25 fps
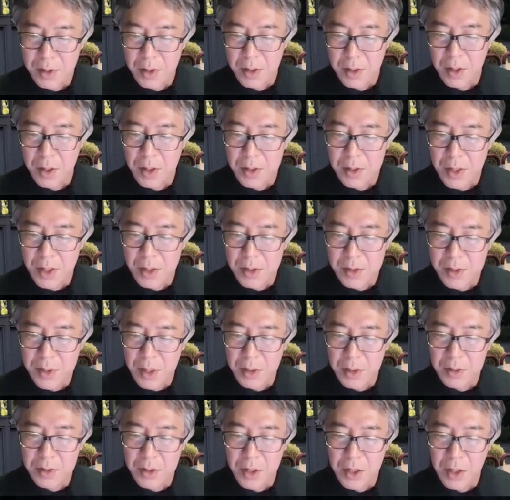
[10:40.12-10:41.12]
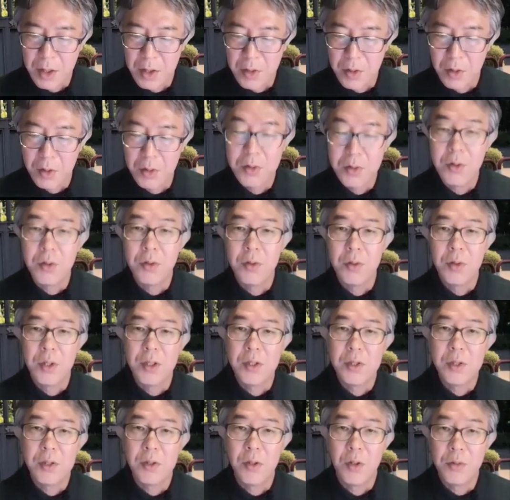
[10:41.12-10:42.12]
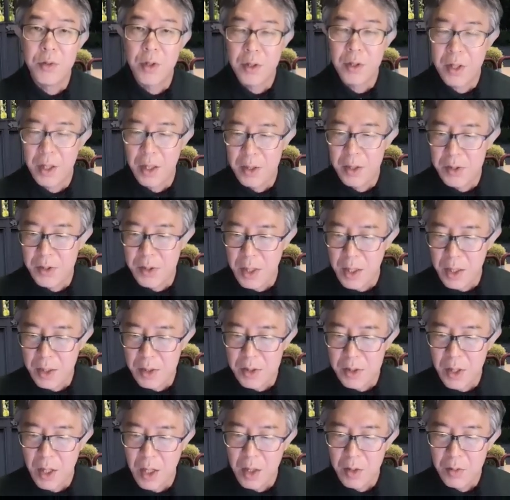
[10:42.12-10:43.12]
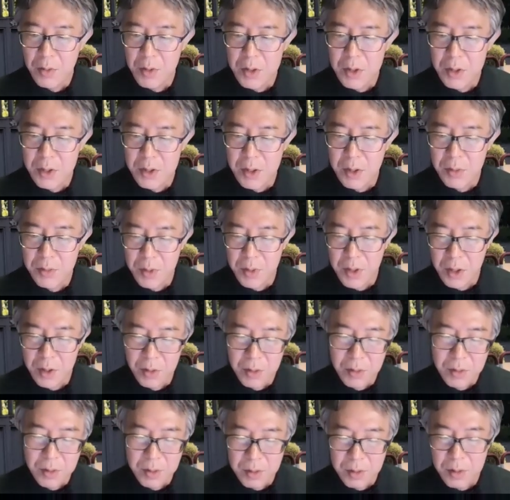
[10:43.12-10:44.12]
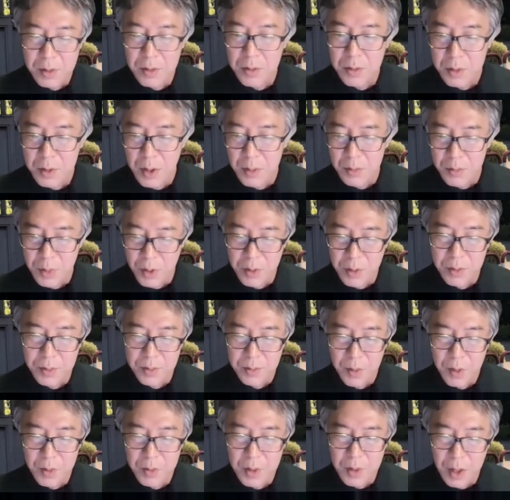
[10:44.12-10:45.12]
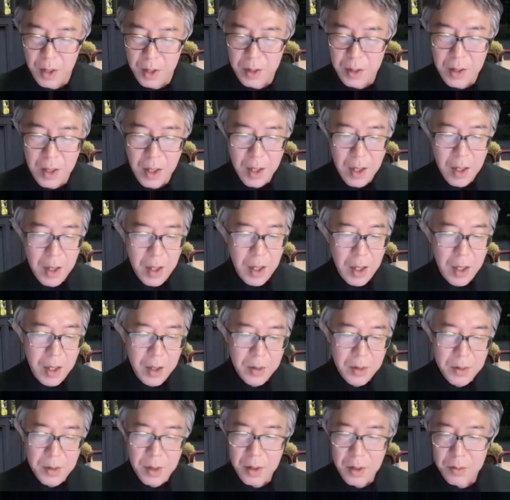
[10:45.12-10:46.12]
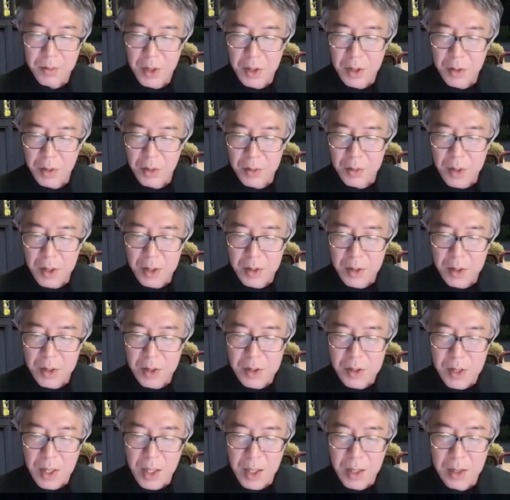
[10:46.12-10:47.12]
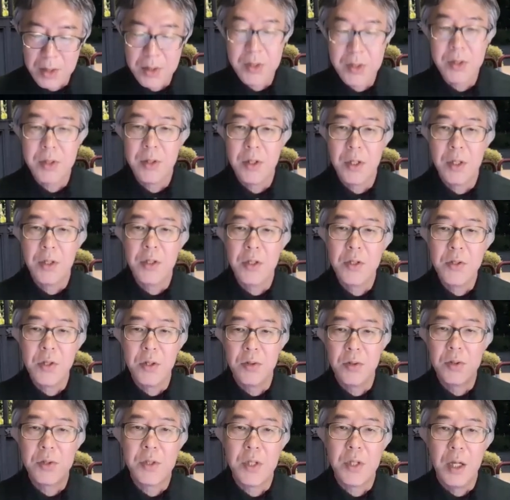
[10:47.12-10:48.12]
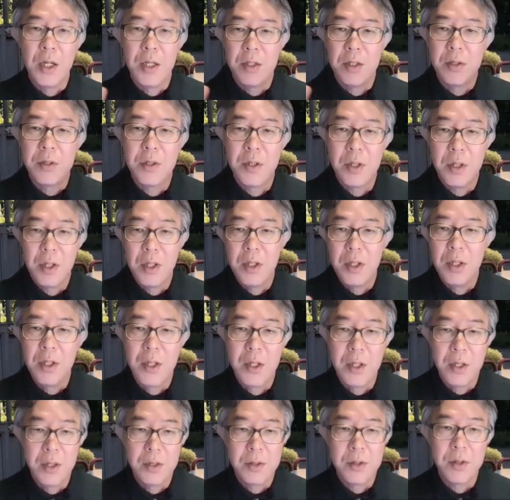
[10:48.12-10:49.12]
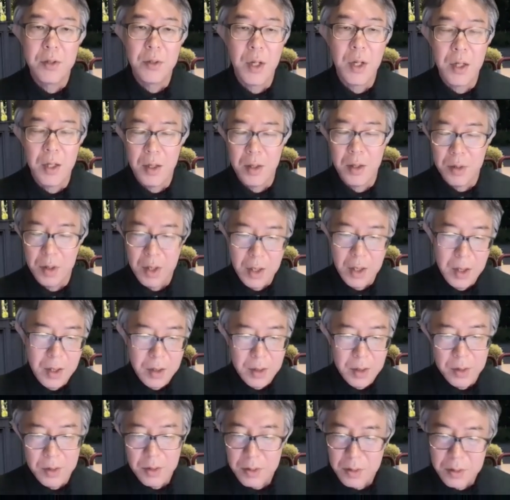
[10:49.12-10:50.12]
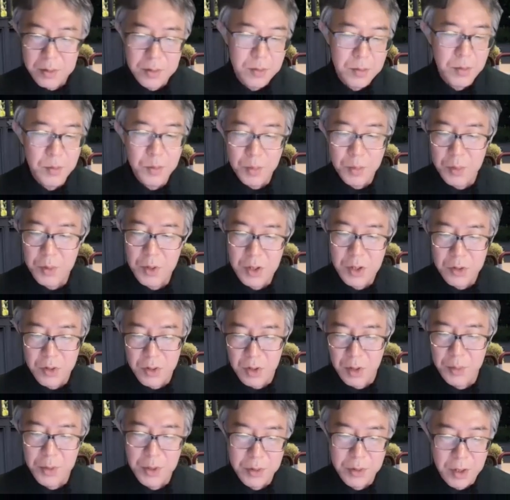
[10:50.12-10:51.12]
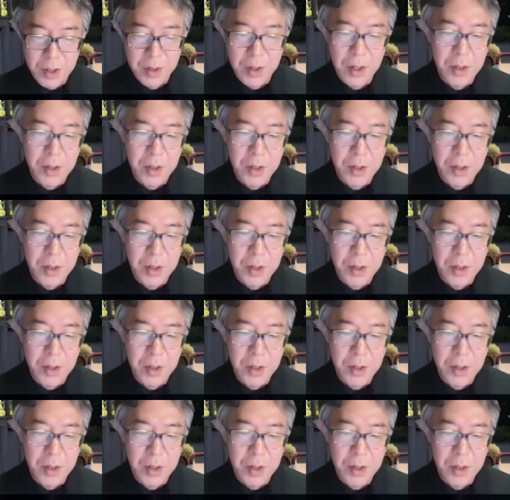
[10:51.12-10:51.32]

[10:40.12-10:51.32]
exactly equal to this lowercase s, which is a real number. Okay, and recall that this x, the initial state, is distributed